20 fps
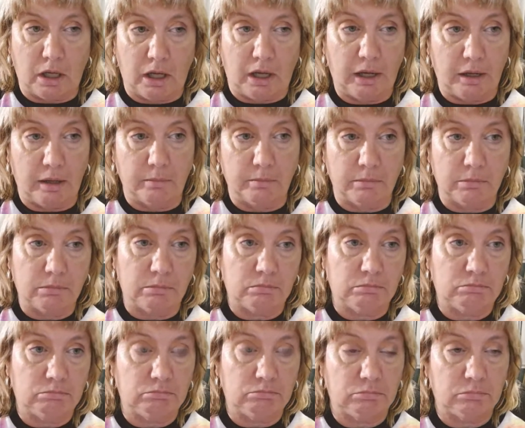um,
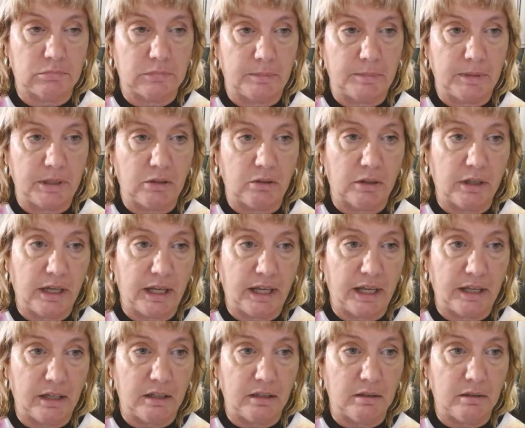let me go
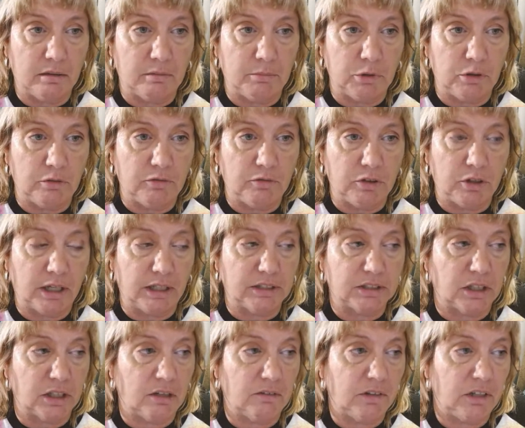ahead and move you
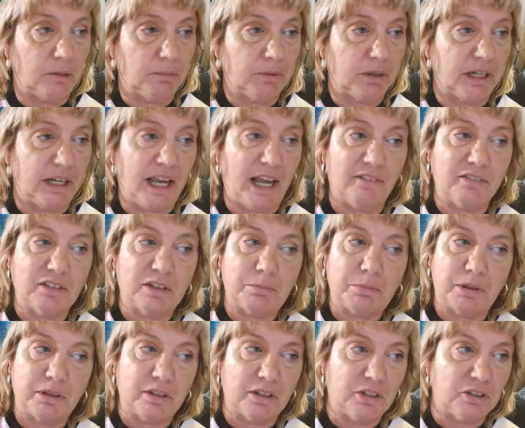guys over here. I'm going to have to
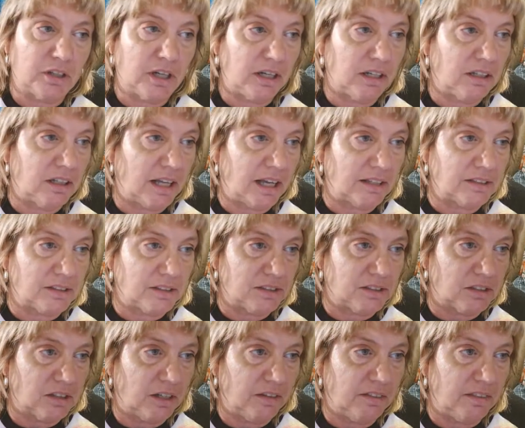put the dreaded
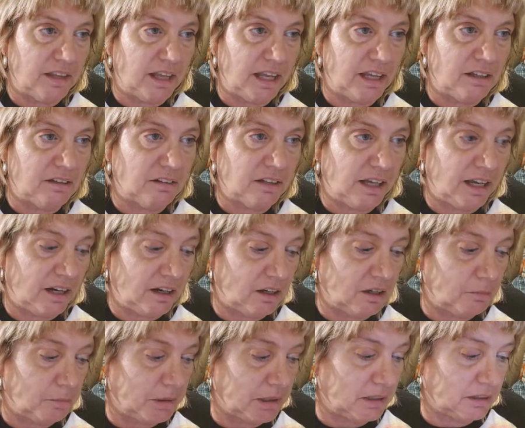glasses on. They
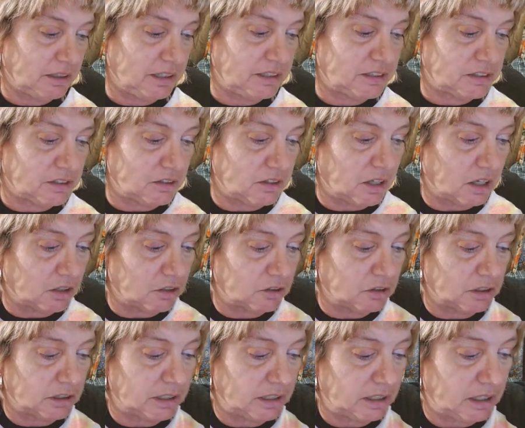glare, but at least they're not
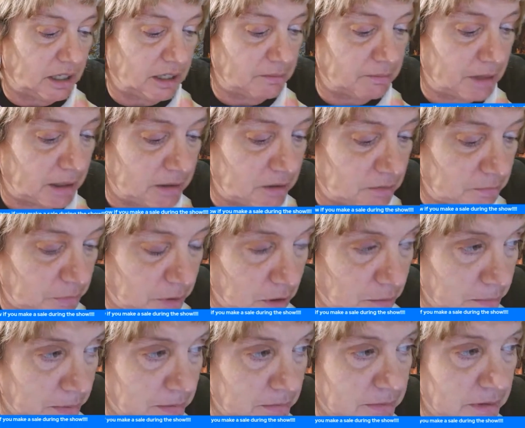crooked like my
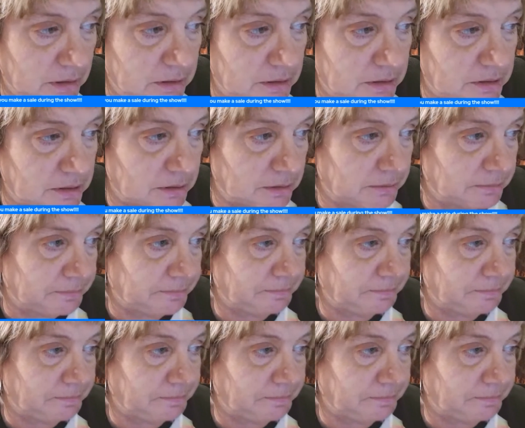purple ones.